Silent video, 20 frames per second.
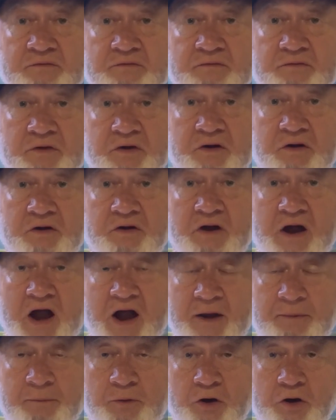Their
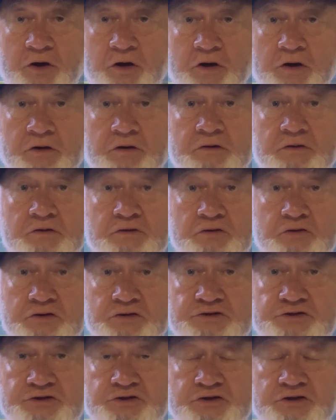hamburger
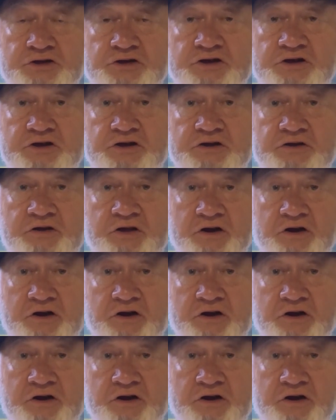looks good.